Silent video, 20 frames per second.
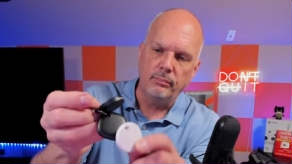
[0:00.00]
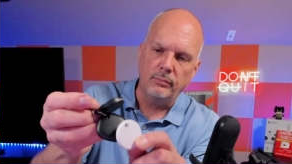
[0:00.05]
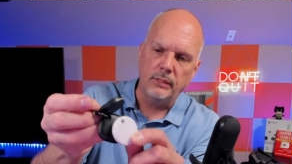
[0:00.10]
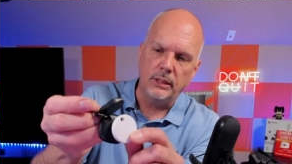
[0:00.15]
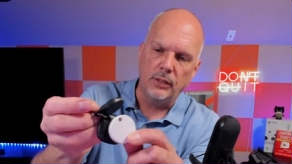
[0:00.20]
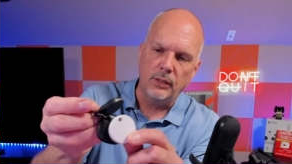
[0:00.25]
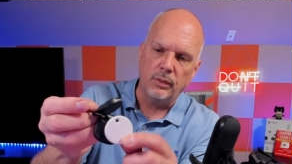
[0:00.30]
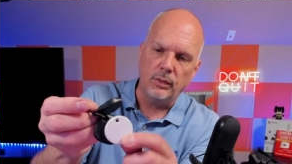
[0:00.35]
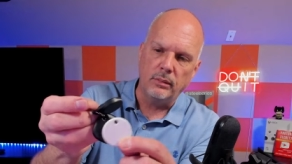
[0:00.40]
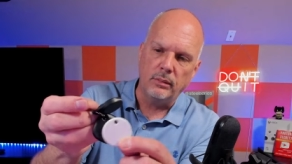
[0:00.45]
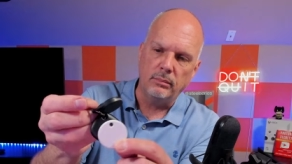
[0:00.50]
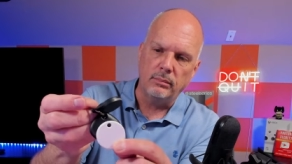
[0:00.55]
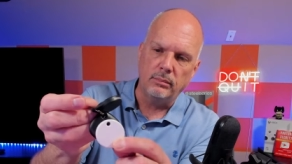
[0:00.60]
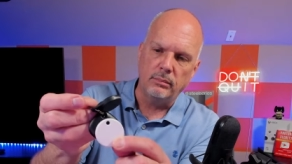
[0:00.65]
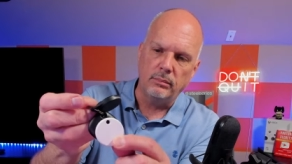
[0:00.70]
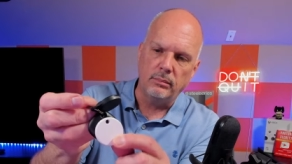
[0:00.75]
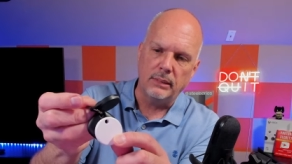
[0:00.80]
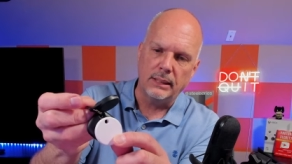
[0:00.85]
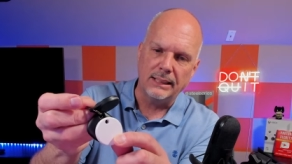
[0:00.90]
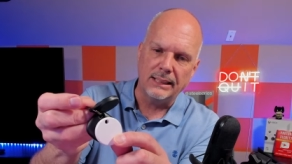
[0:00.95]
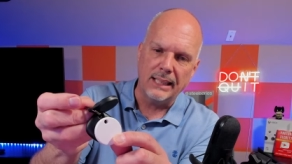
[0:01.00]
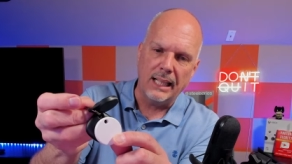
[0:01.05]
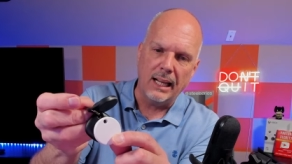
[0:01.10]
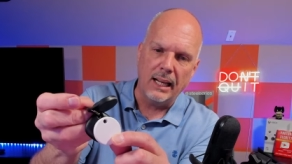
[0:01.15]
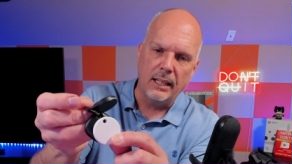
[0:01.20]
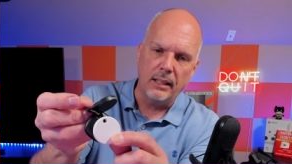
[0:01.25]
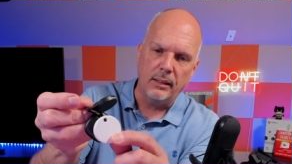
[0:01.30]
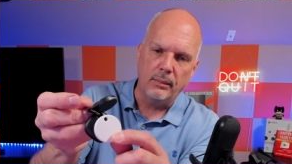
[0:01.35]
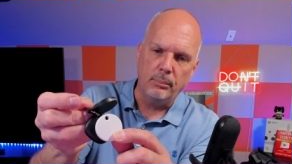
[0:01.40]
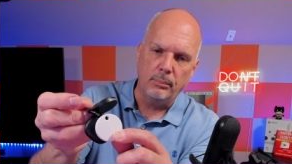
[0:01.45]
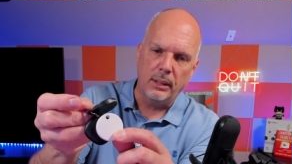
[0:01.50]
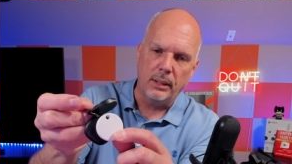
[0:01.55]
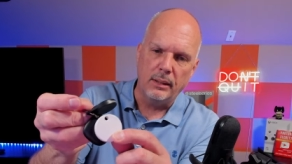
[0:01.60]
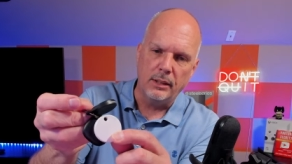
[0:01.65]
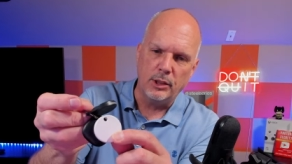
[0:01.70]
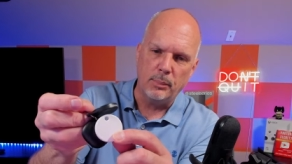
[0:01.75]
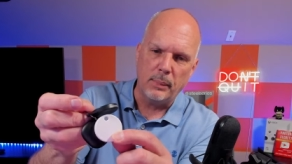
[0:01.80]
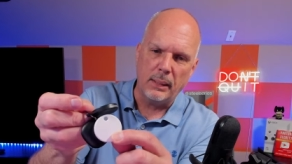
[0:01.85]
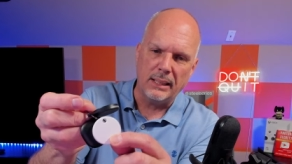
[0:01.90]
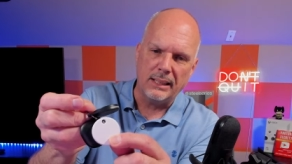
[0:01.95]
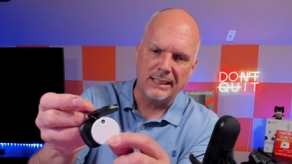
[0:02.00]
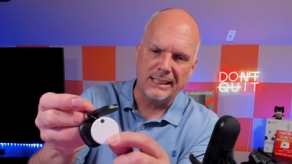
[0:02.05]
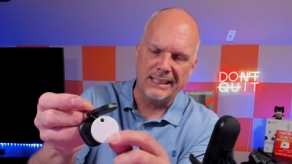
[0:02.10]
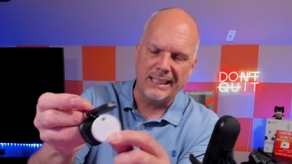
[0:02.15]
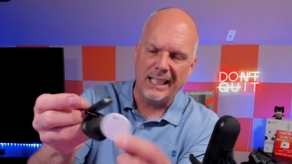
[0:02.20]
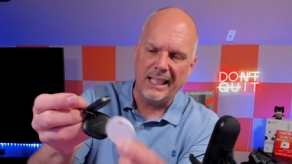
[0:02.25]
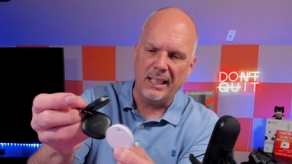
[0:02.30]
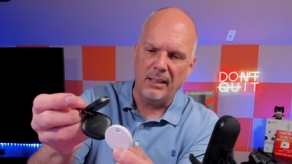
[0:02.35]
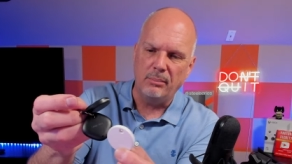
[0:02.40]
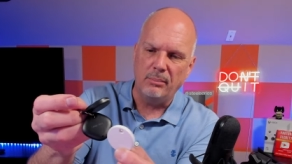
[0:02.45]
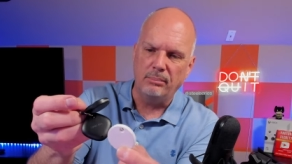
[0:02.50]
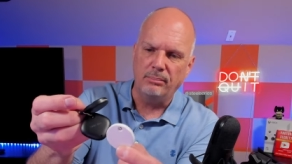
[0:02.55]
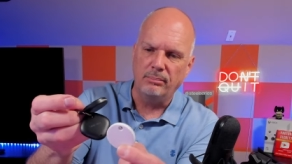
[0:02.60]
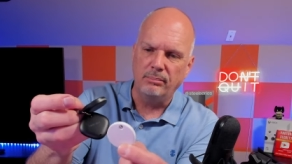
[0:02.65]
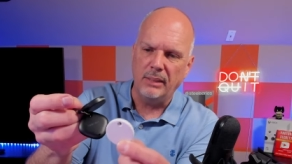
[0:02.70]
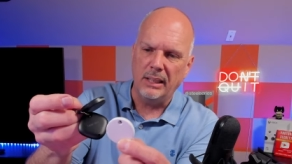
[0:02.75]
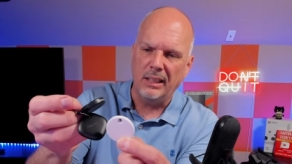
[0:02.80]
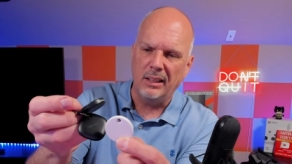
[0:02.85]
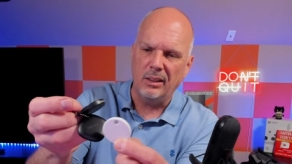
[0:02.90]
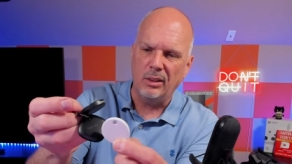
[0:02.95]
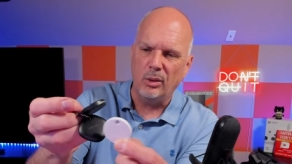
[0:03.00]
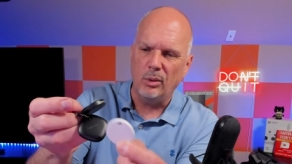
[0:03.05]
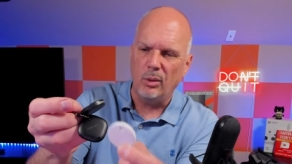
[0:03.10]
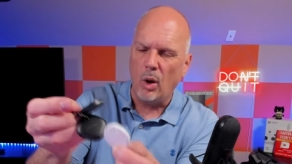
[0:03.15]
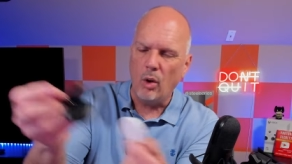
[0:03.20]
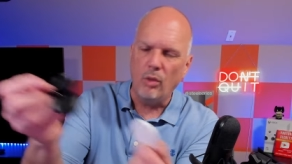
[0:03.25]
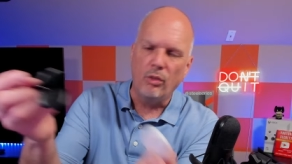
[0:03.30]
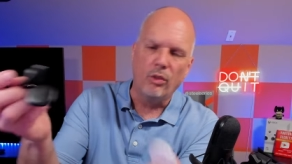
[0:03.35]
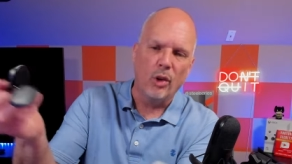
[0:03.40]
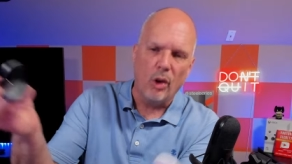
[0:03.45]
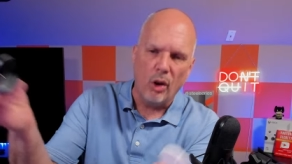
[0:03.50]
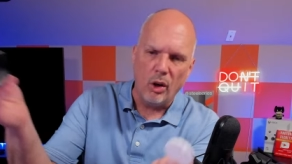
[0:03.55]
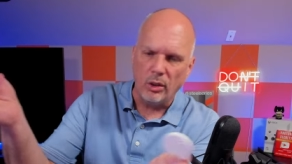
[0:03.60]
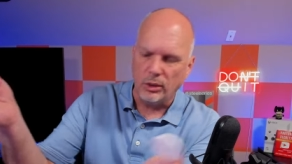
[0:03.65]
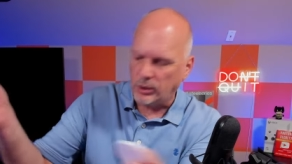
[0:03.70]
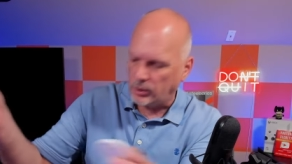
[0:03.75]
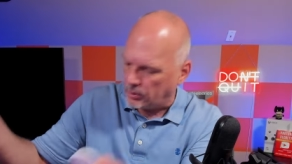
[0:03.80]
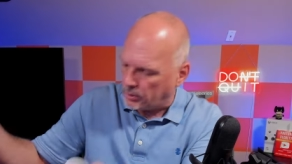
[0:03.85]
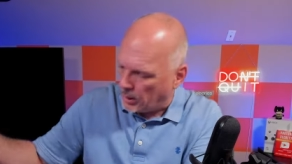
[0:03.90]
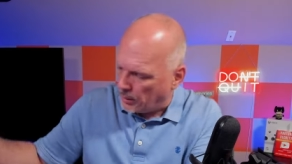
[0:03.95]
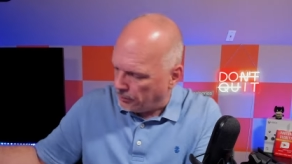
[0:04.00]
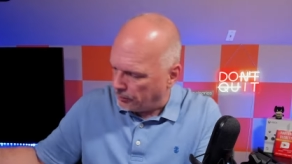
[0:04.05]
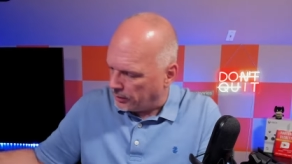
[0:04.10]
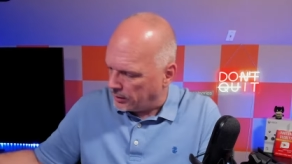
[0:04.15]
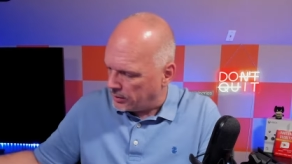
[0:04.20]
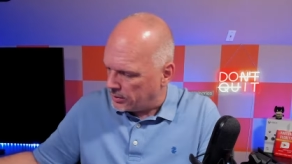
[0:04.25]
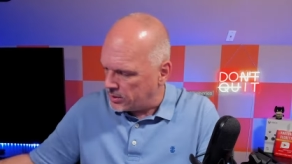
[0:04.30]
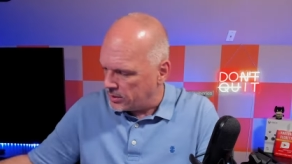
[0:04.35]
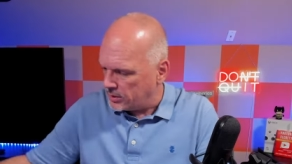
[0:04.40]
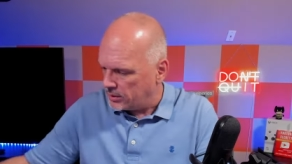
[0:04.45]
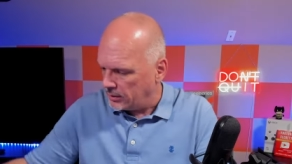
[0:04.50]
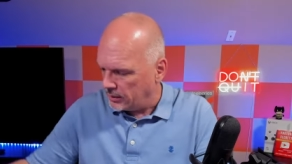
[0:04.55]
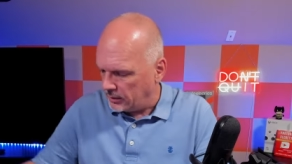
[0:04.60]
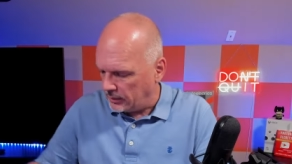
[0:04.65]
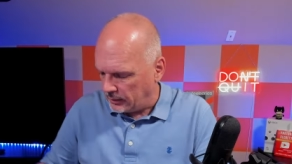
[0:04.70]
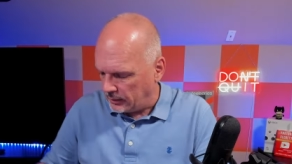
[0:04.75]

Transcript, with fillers: different design, but it's about the same, you know, overall circumference.